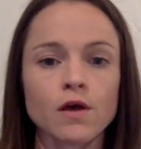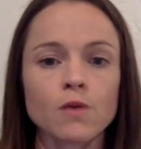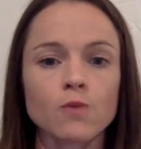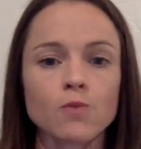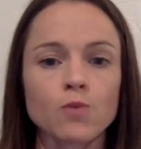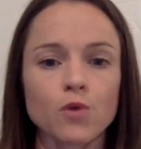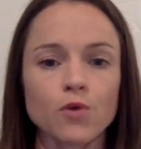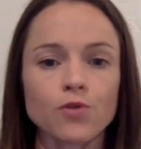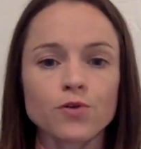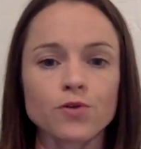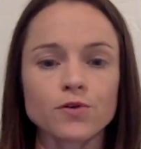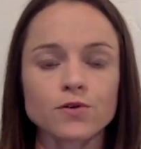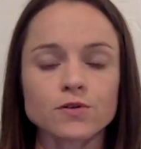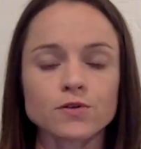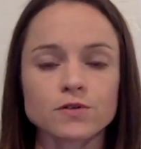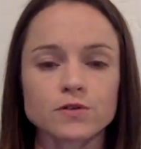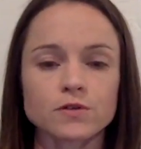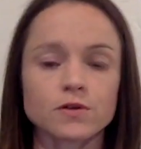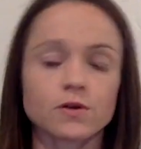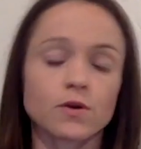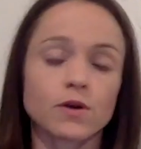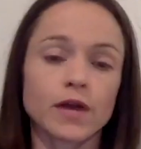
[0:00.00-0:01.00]
Both
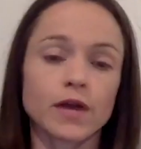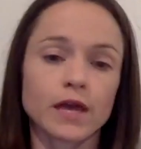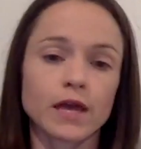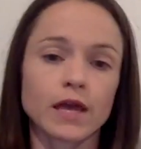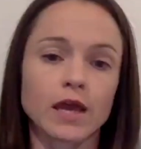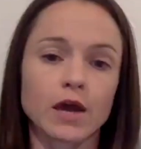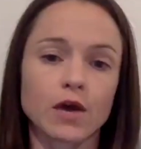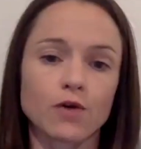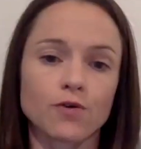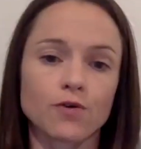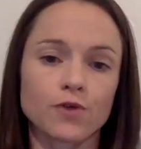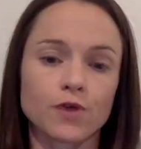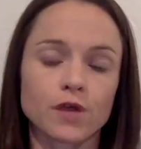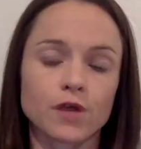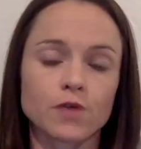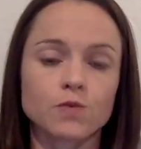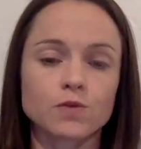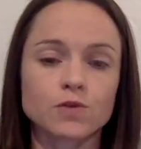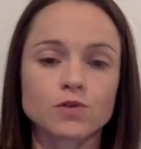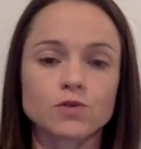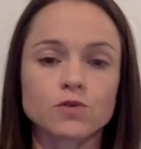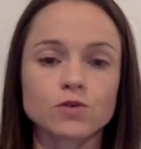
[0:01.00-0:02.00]
those are in CALGreen,
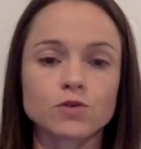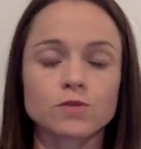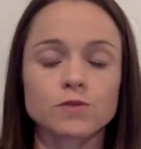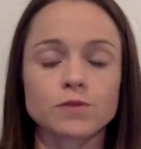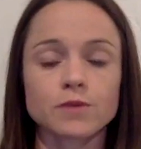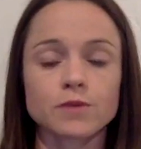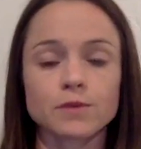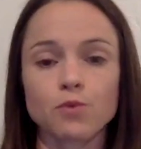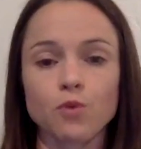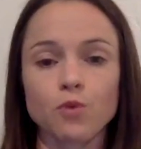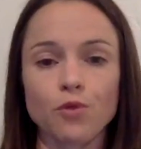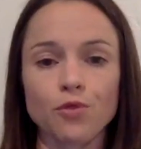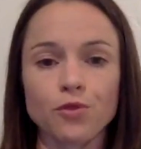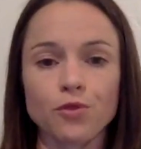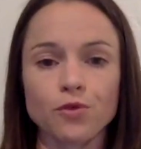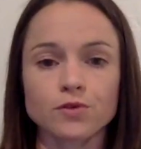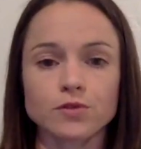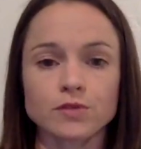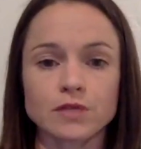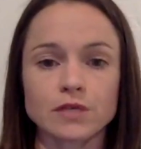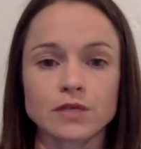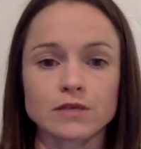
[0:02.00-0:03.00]
which ultimately both
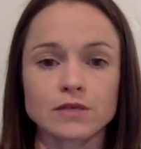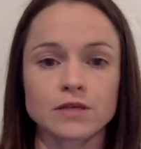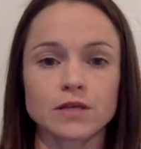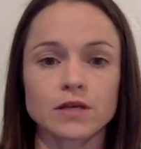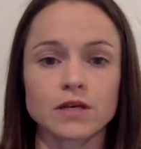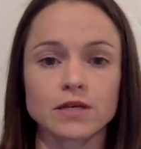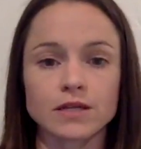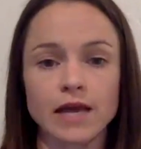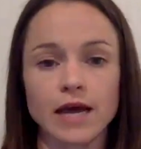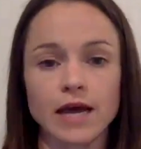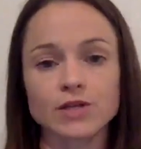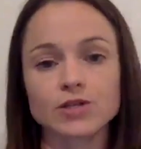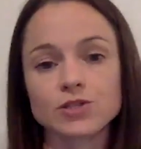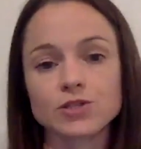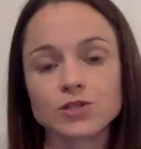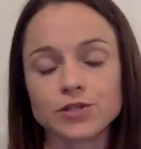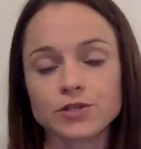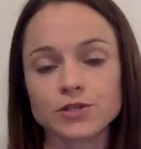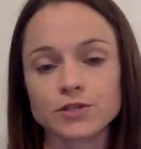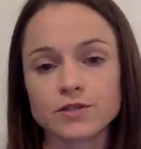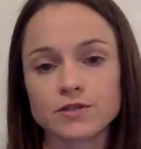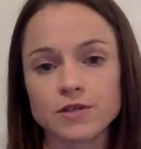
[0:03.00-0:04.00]
those things get attached
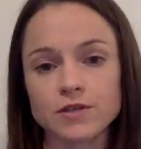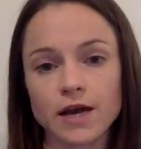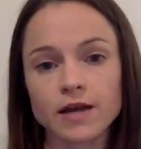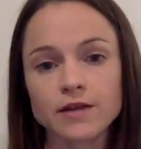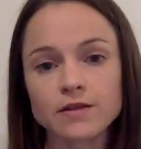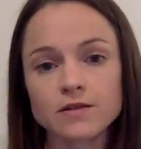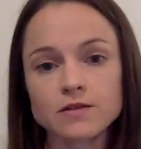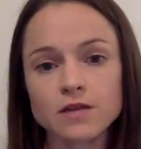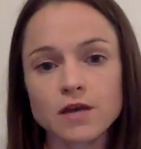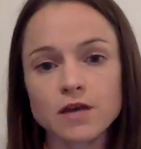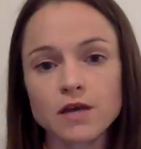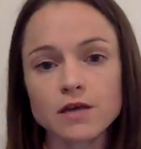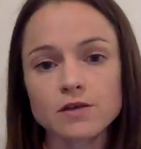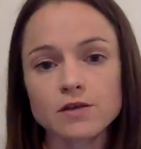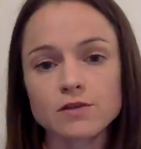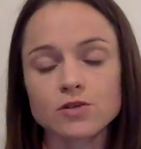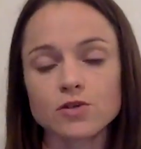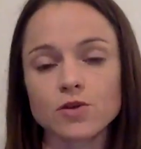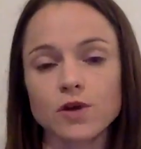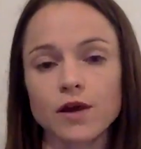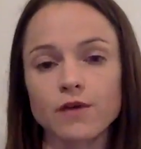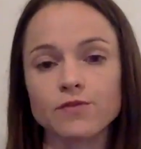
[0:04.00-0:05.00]
to your design set.
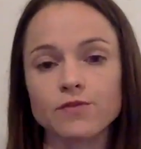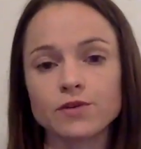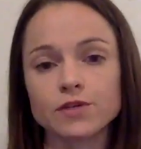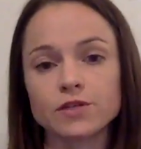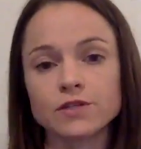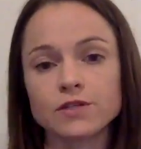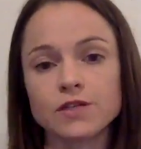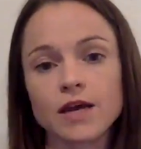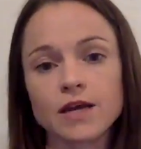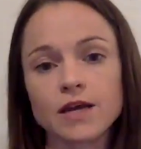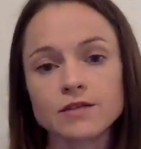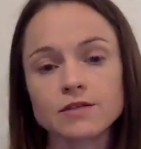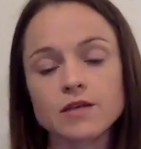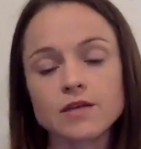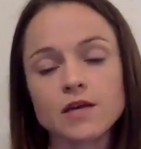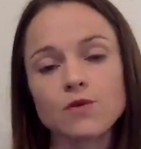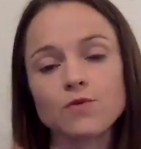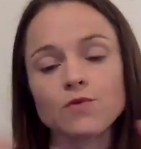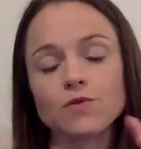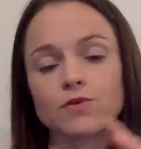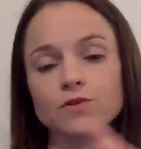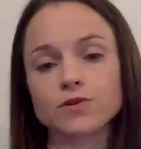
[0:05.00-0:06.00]
So you have your design
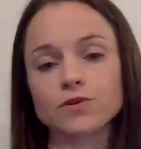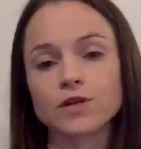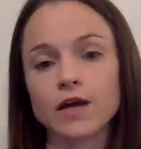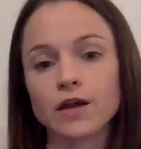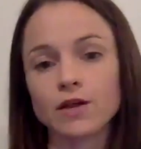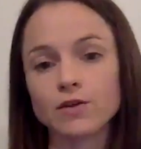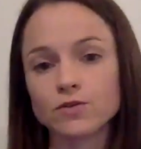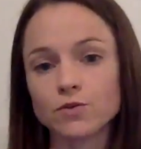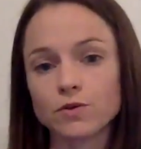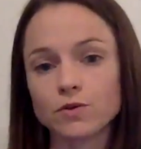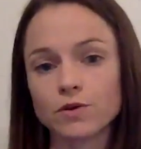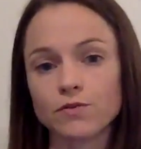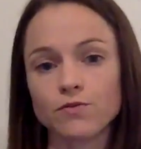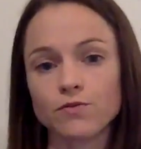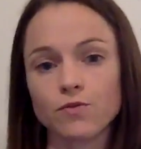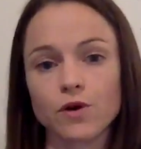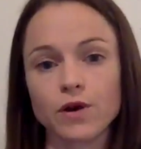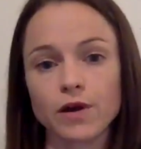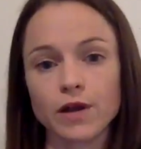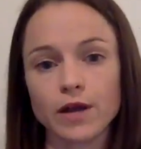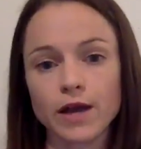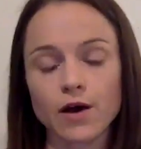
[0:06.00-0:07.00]
set with your Title
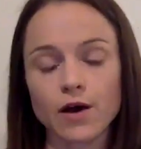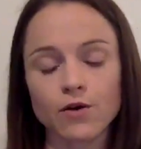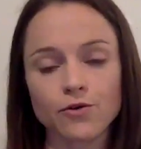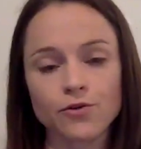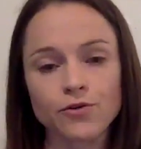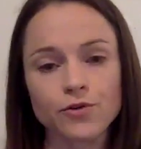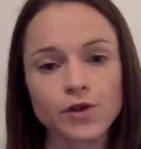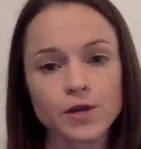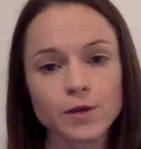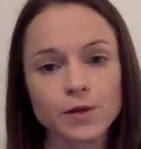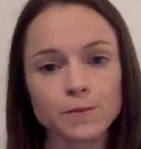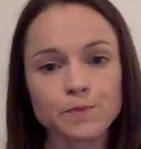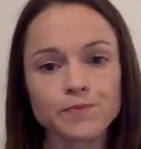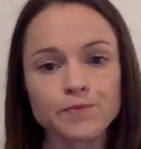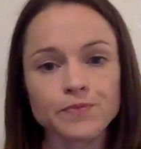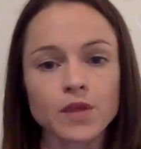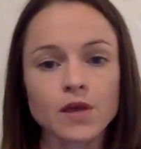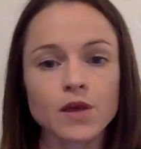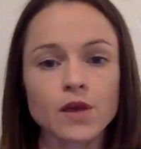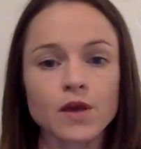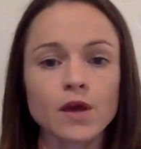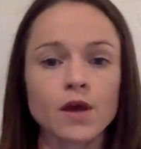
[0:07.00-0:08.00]
24 and CALGreen.
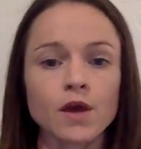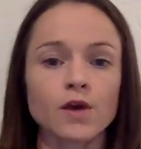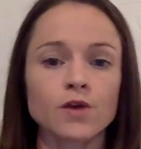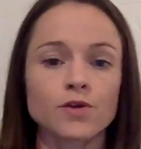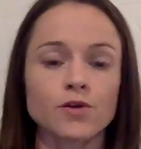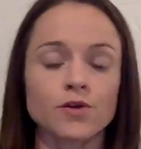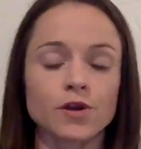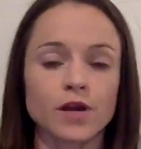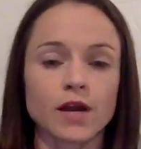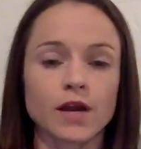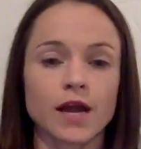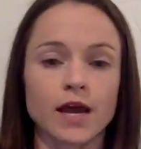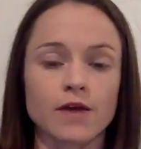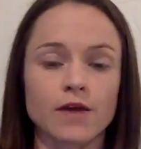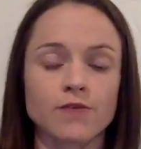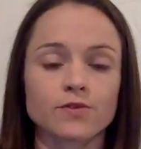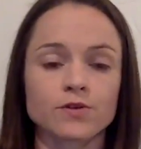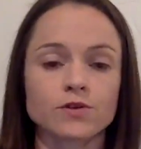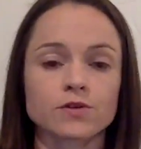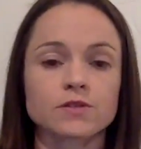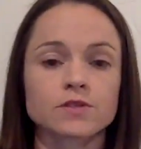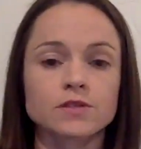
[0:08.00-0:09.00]
You're going to have
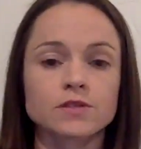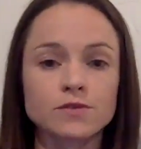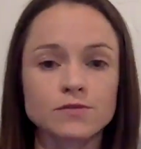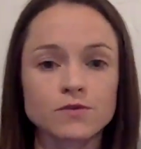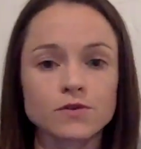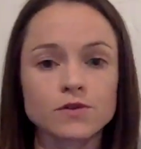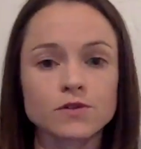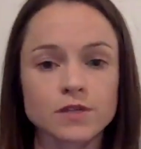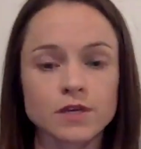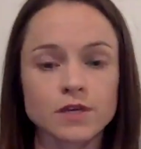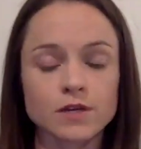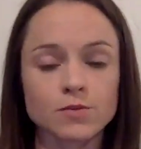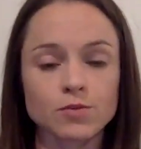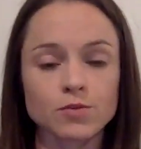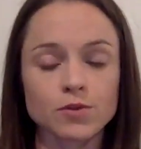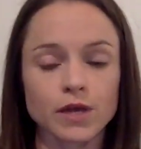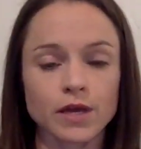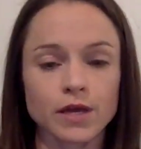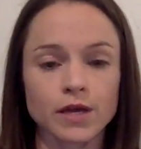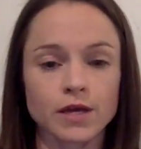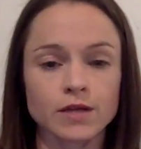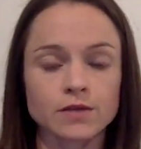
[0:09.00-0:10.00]
your civil set of
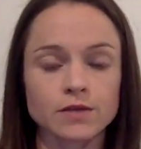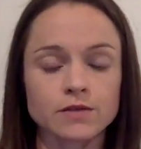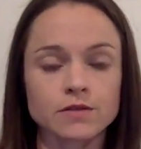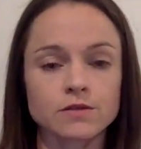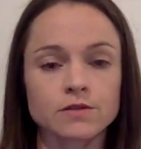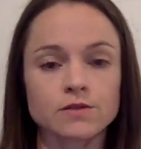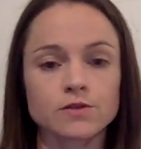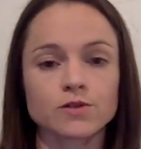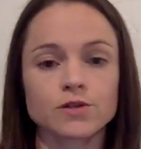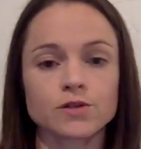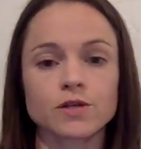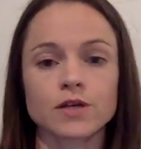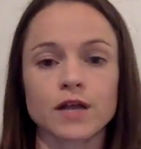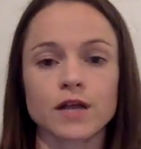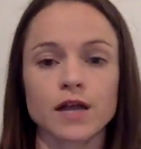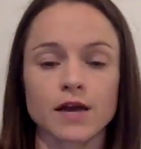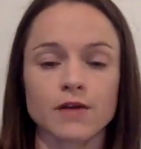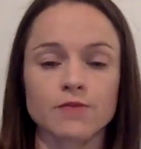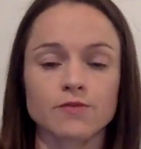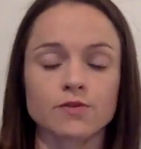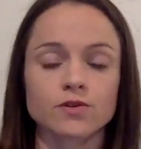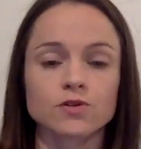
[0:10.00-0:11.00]
plans. You're going to
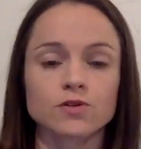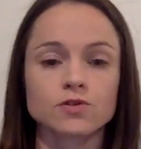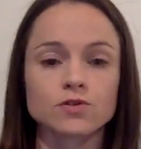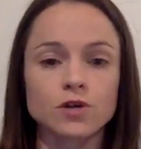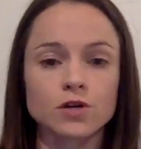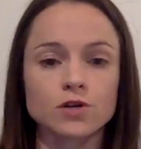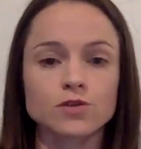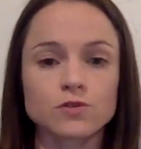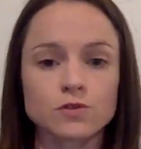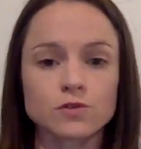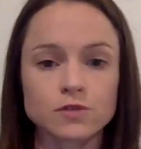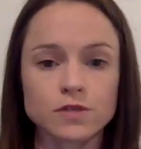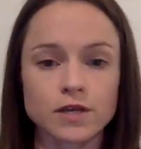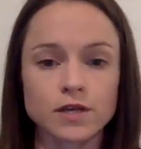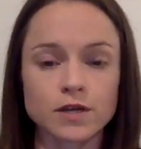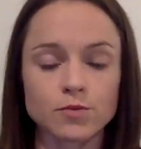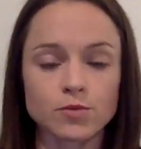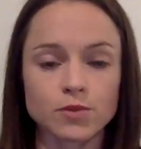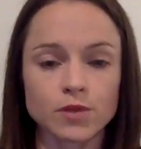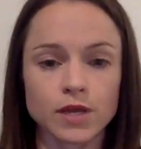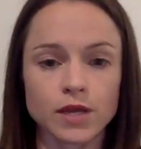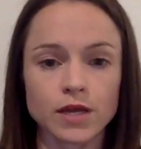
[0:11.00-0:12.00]
have your structural set
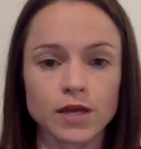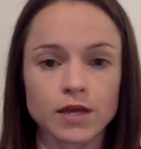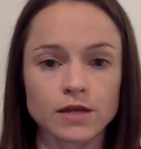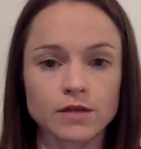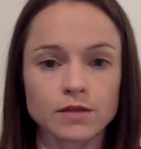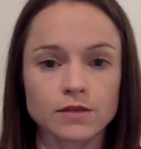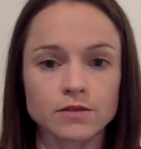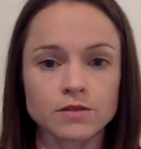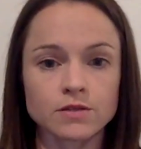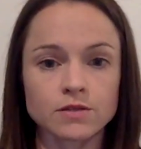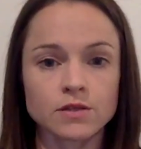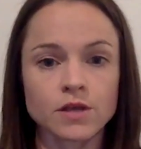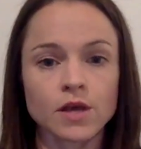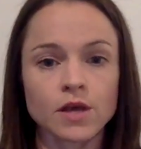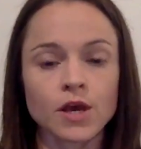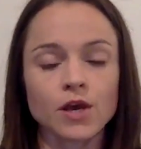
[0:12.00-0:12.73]
of plans.